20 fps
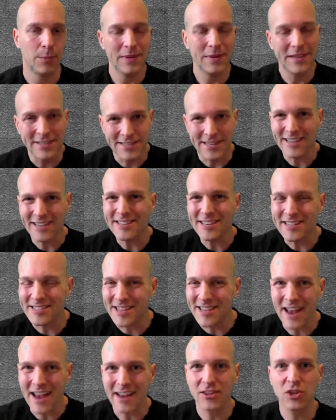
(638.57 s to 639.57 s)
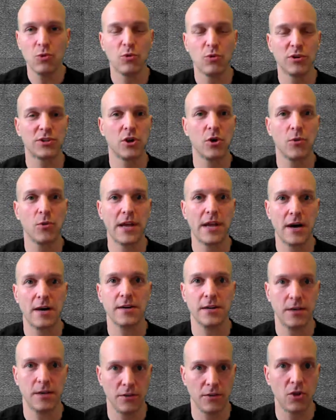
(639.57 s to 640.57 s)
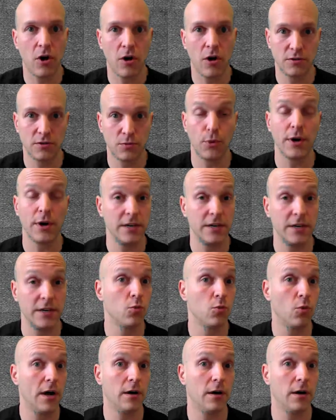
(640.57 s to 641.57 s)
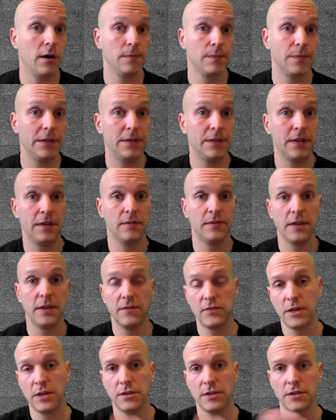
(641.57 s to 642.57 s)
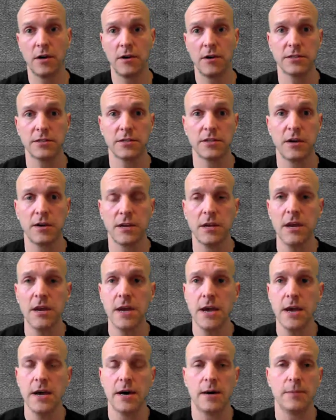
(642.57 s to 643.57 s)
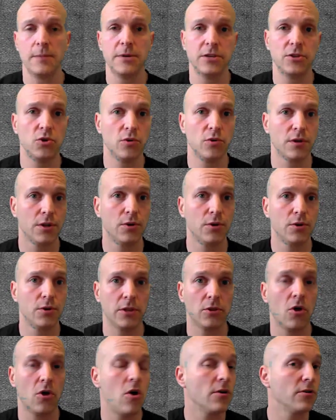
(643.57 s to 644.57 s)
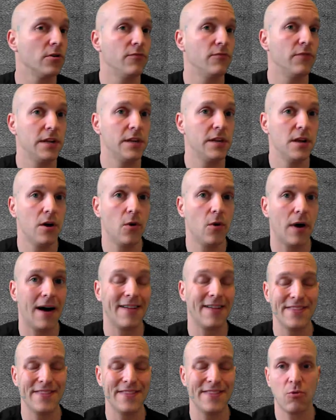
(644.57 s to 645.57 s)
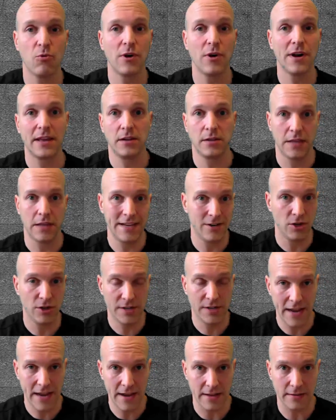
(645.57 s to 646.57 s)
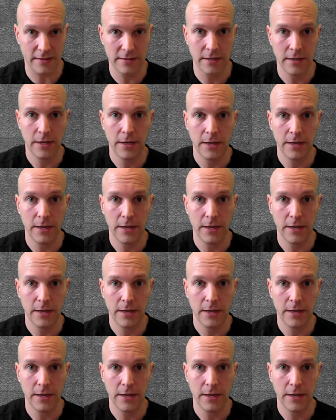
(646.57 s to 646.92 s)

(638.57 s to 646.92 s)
Because that's exactly what's going on in a dog's brain as well. And they've done a ton of study. I'm gonna do a little bit longer video on that one at a later date.